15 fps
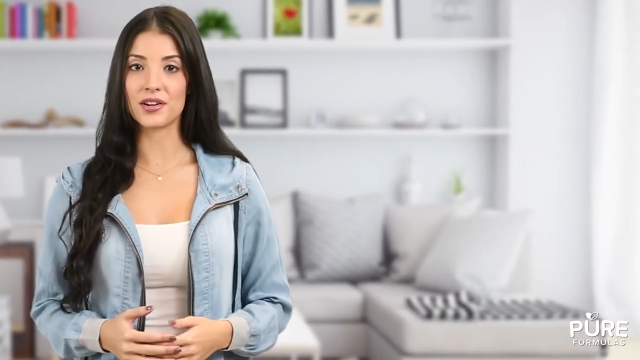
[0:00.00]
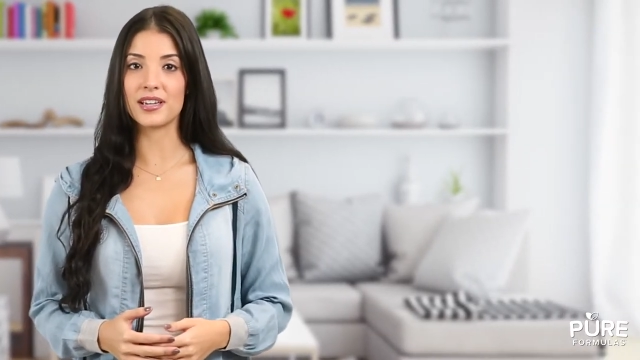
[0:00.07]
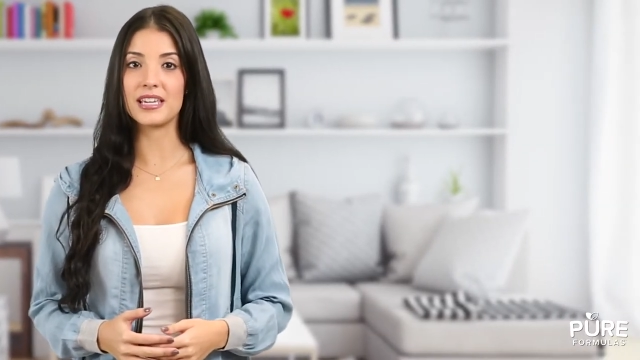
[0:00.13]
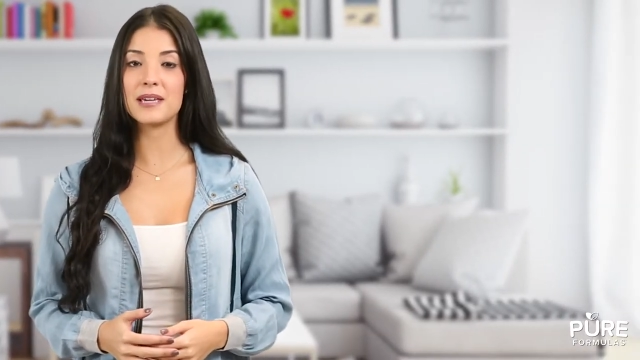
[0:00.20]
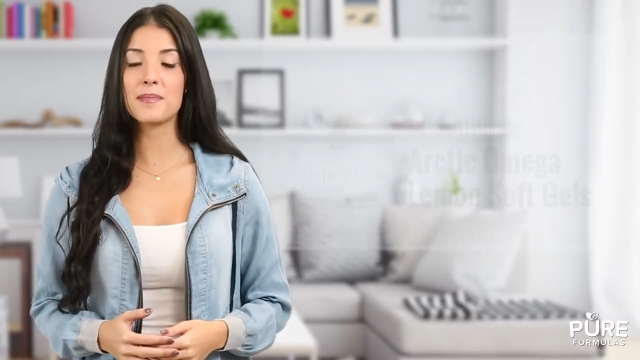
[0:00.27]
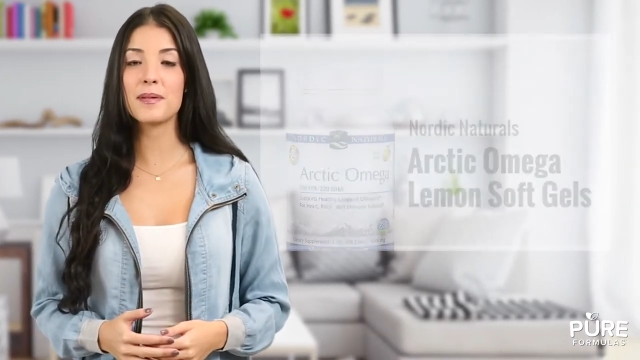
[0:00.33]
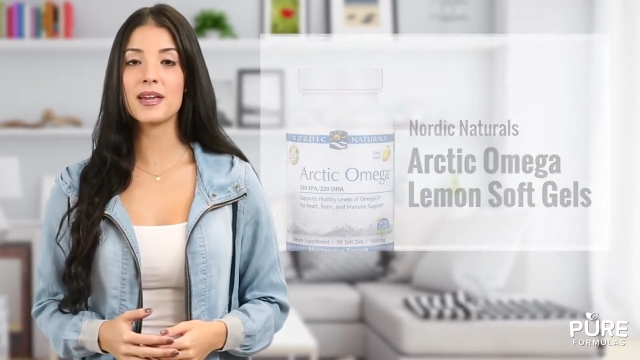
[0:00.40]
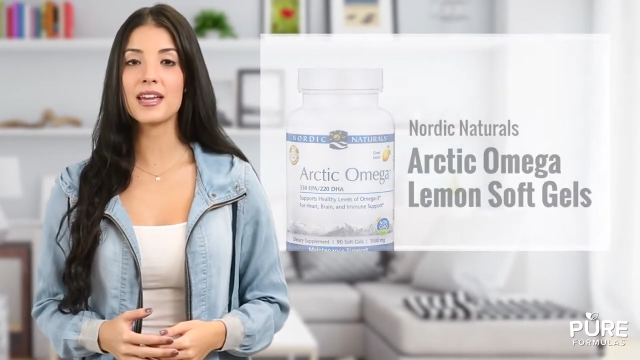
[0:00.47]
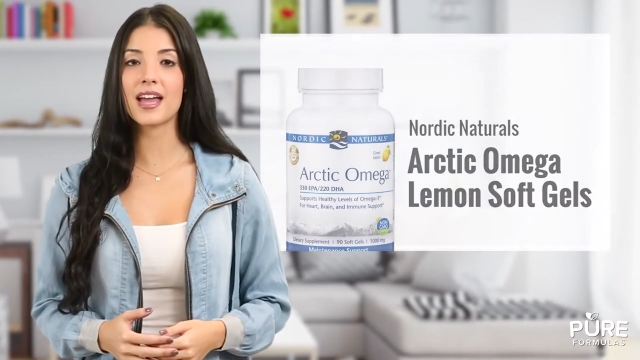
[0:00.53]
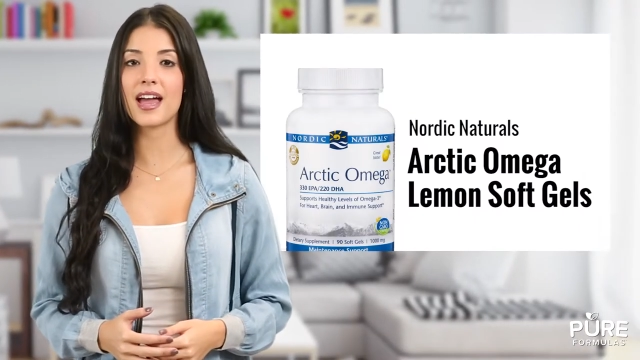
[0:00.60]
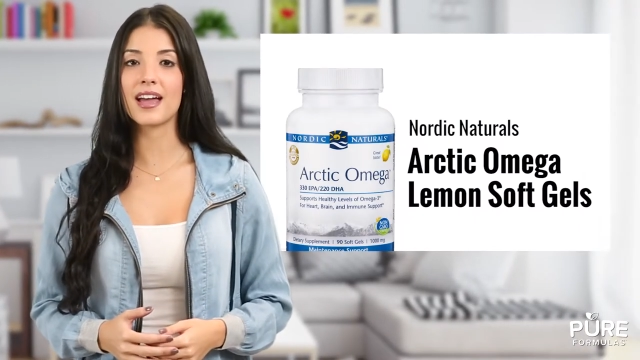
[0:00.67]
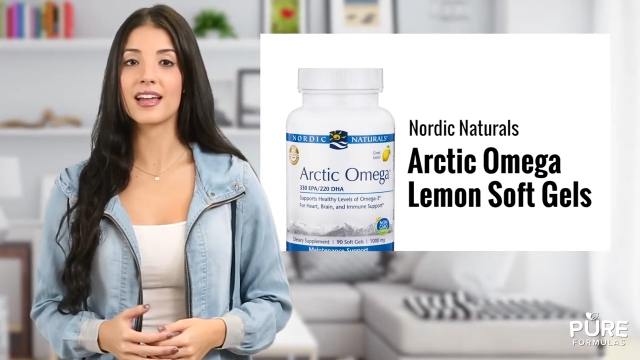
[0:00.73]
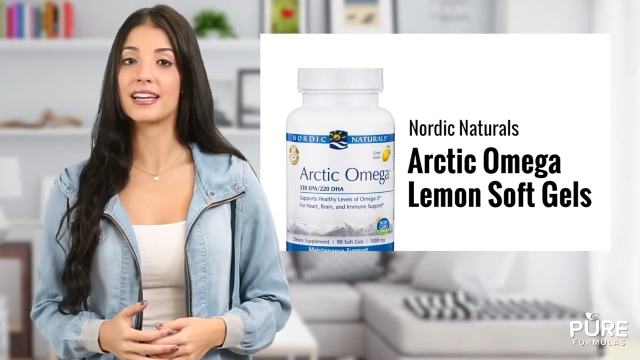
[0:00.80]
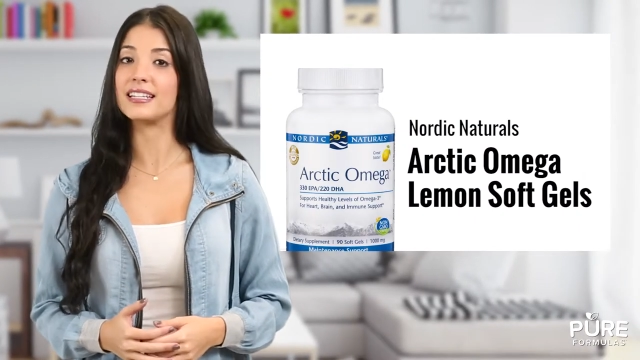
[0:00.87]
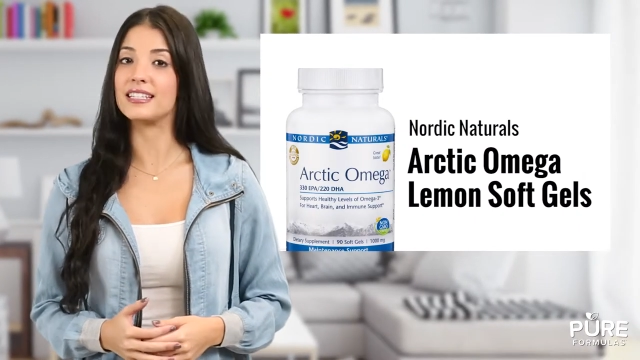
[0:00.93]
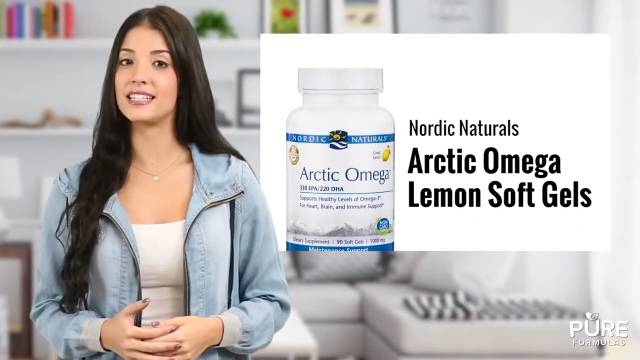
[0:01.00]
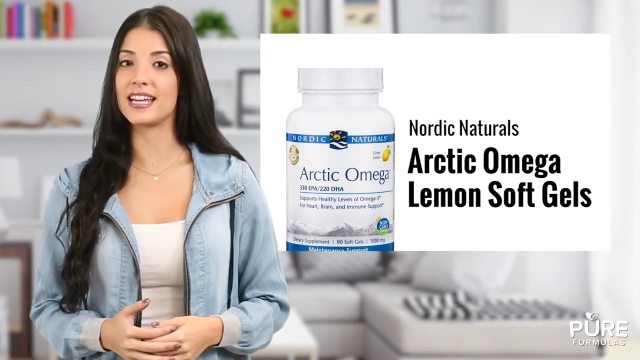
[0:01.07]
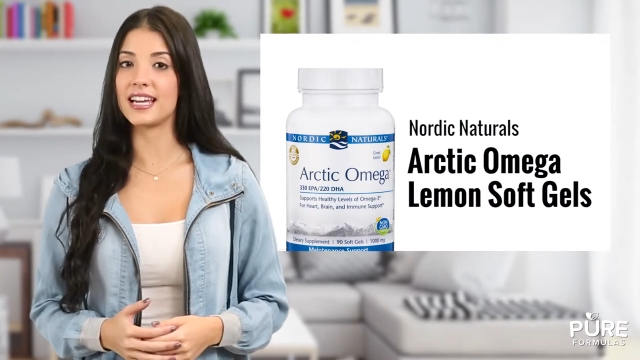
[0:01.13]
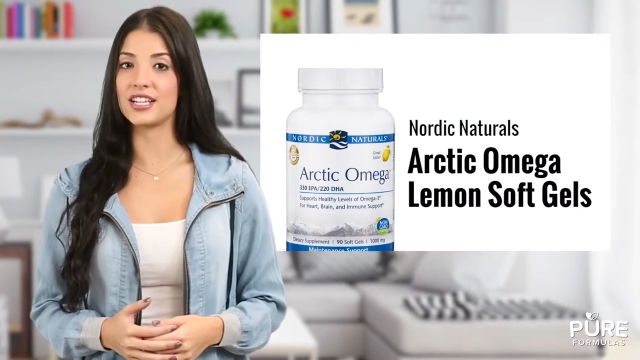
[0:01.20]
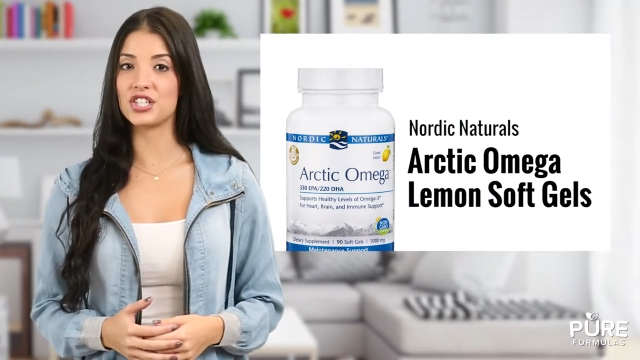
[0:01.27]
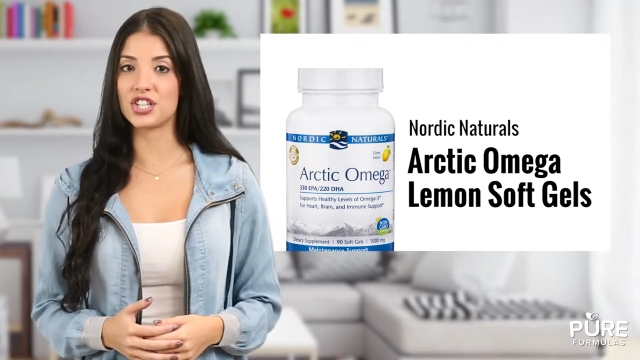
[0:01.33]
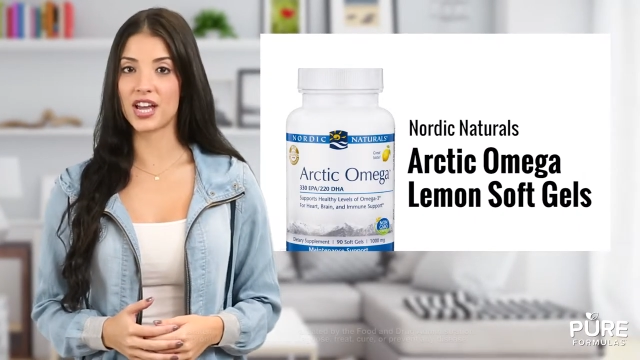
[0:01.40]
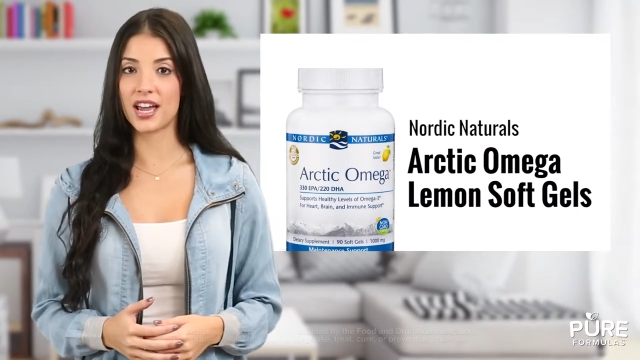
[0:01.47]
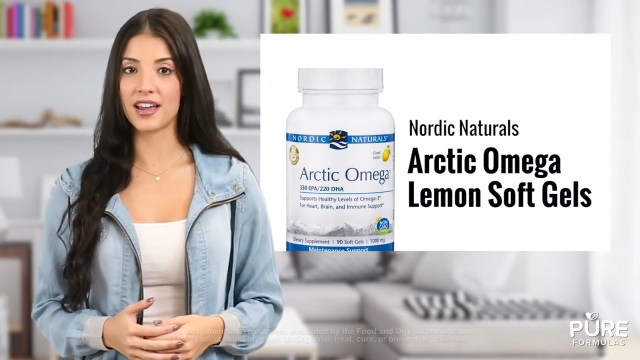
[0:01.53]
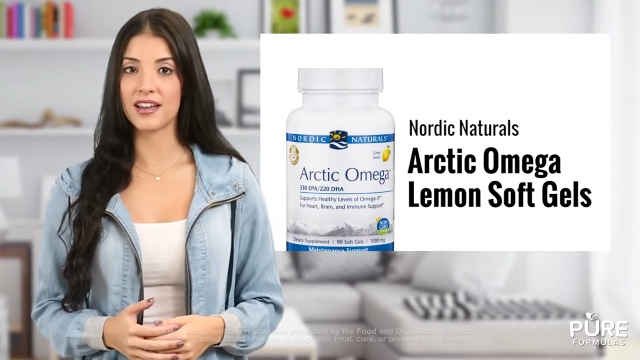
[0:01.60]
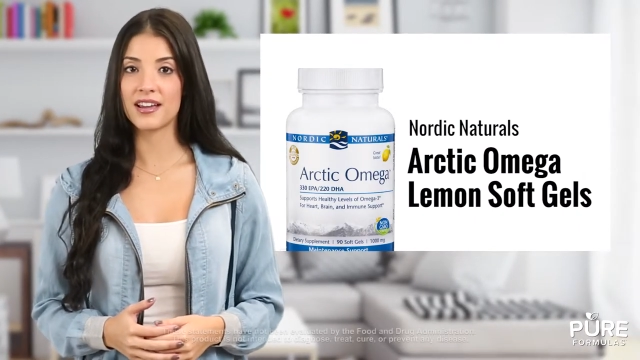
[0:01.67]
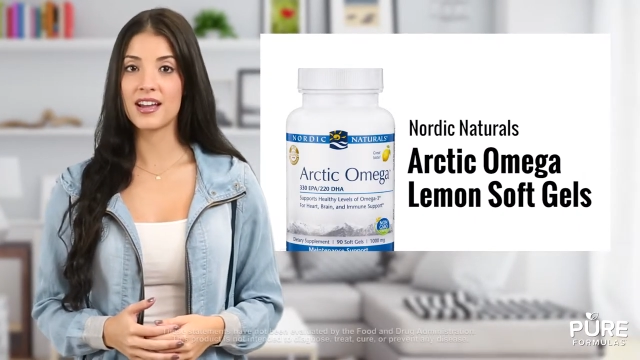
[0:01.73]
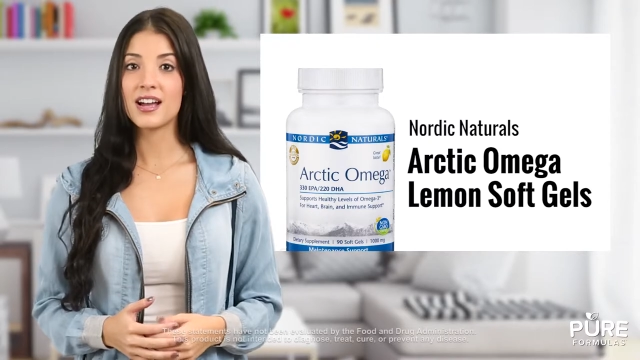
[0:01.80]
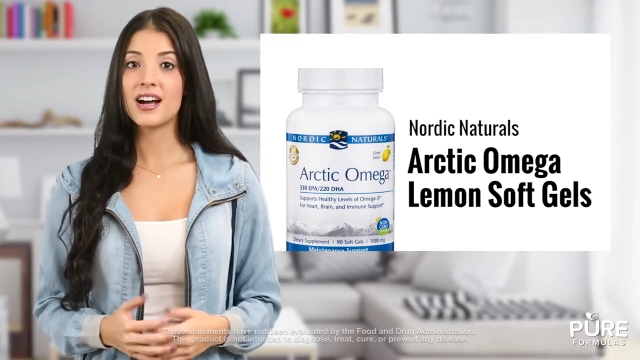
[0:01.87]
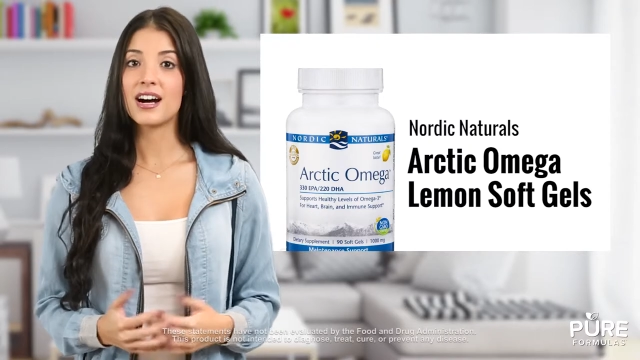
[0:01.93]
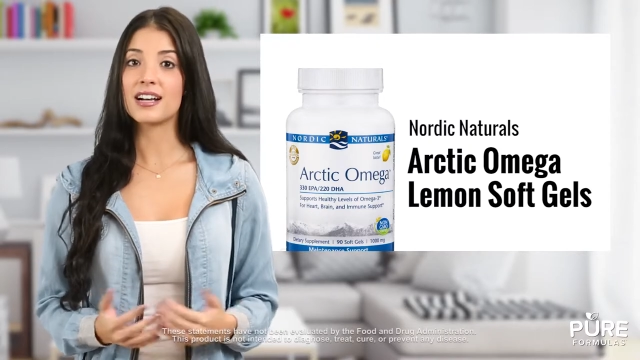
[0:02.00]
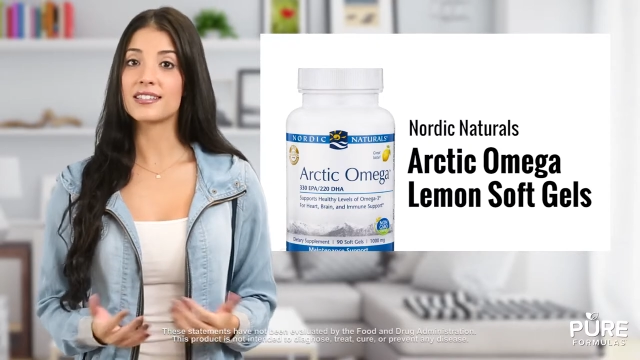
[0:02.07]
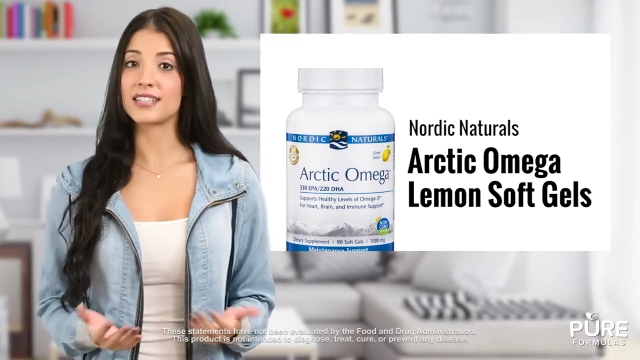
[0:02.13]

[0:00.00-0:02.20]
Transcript: are EPA and DHA,